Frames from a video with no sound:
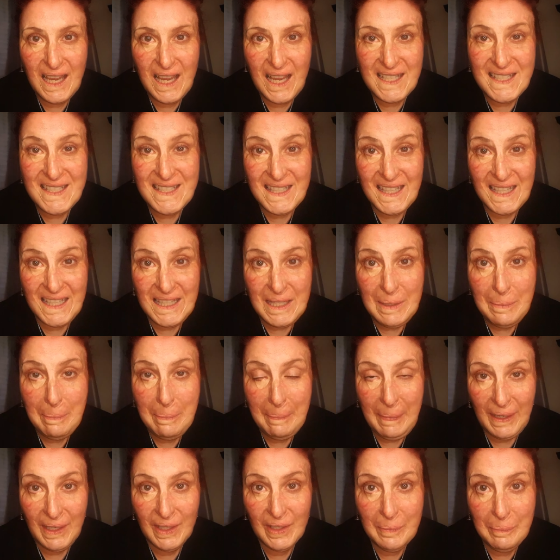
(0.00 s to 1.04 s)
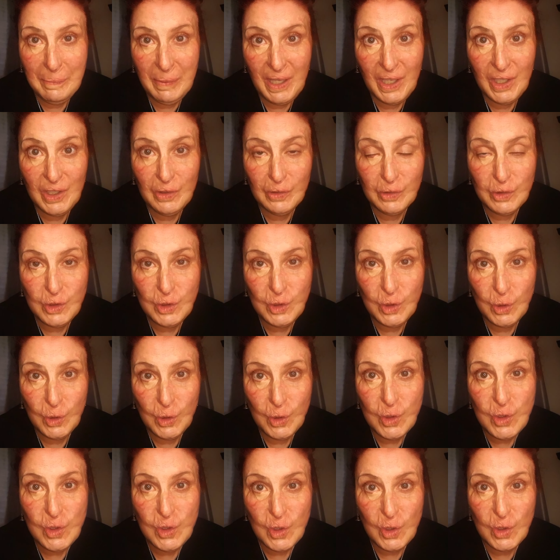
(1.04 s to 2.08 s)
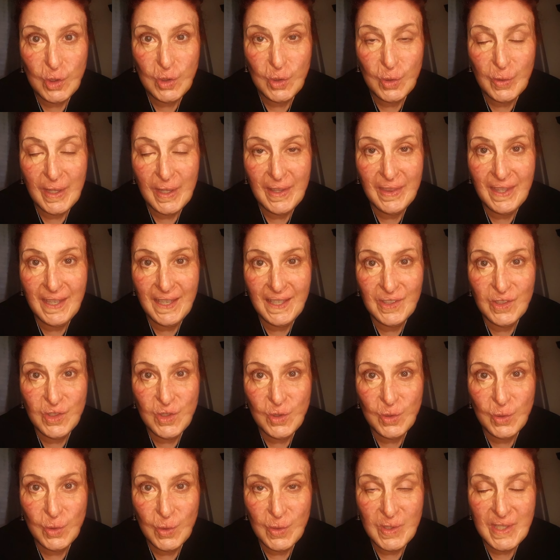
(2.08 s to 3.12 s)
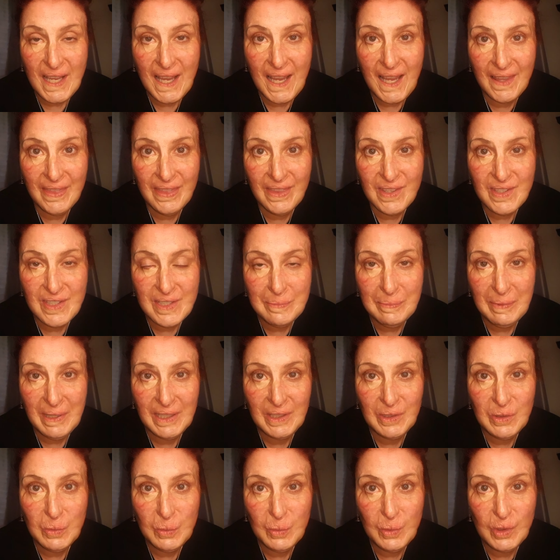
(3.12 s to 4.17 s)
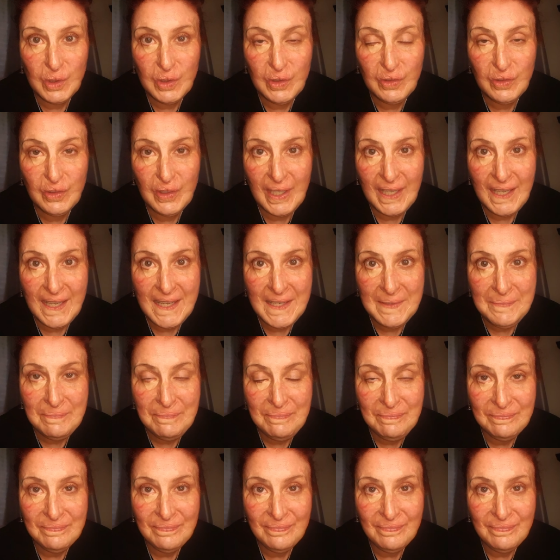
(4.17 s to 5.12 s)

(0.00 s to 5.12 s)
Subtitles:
a slightly bigger pair of shoes so that the insoles and the splint would fit in,